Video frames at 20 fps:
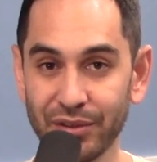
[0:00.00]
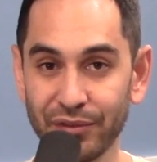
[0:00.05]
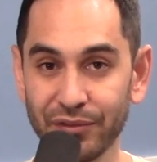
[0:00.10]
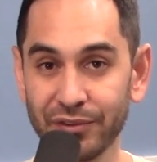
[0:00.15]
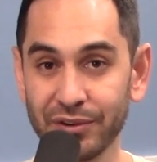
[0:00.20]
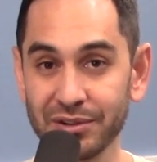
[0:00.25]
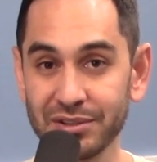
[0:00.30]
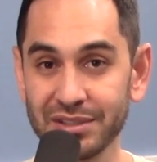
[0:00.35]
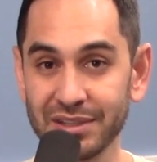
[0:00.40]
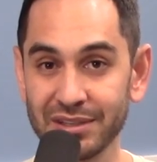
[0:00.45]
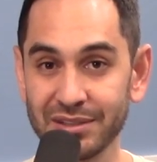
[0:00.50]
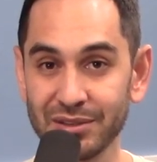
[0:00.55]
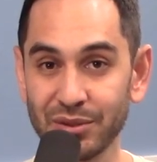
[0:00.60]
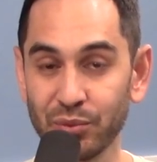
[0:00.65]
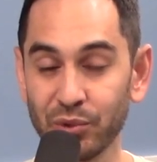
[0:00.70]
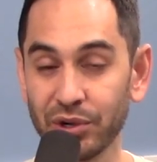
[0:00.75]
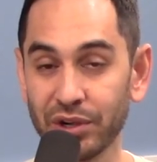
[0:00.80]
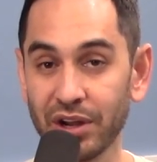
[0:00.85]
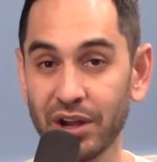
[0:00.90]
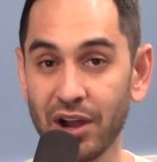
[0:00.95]
The first is the
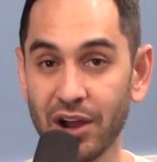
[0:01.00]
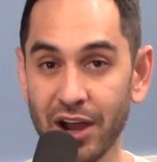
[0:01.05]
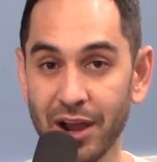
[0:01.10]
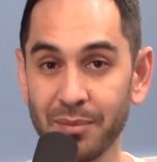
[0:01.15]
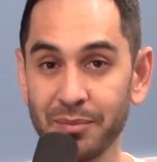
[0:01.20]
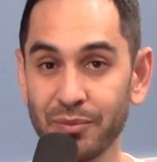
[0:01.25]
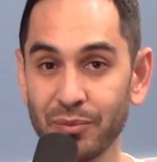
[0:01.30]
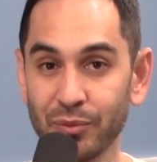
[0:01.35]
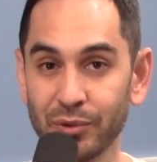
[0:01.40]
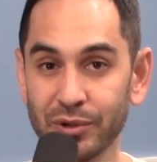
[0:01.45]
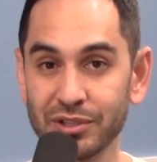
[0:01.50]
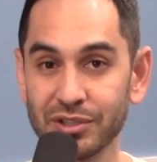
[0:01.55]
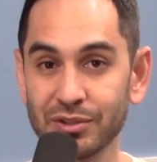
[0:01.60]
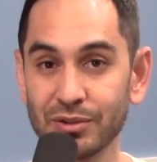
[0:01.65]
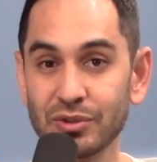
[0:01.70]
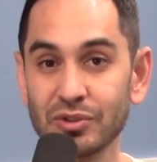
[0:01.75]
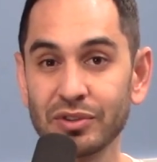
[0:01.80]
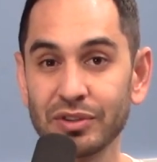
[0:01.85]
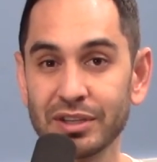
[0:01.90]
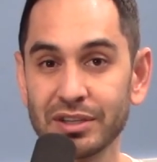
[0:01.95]
word Am, which
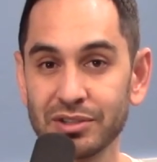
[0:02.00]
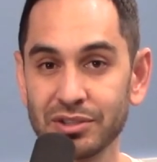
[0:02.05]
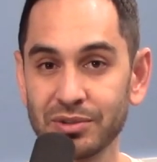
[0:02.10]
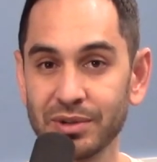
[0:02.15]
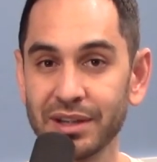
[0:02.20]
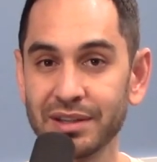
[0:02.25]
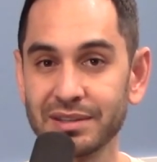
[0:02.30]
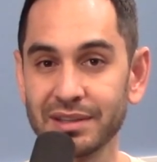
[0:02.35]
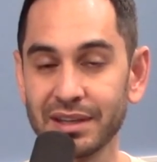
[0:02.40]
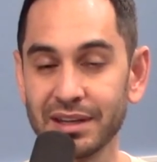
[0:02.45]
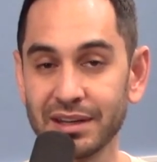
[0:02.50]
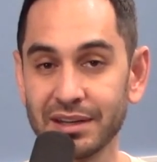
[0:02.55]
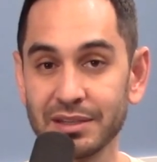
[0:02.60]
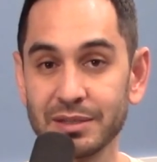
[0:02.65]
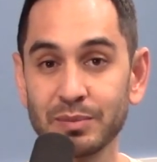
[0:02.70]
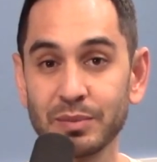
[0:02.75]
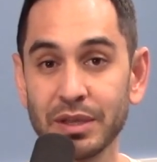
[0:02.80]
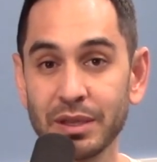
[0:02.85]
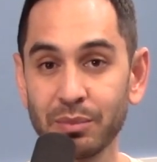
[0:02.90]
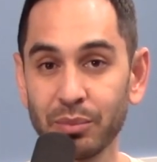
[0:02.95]
usually is translated as
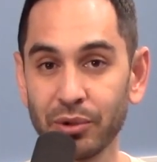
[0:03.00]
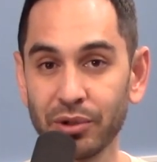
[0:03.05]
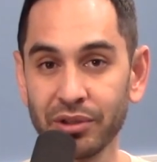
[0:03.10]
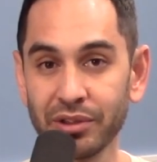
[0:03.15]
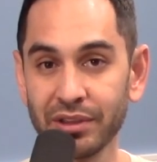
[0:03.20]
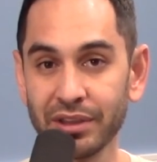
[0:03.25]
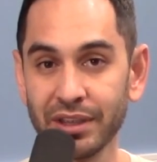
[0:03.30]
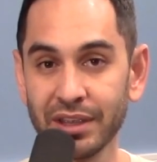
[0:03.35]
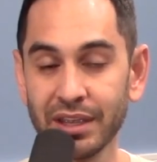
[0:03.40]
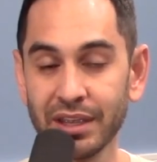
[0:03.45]
people.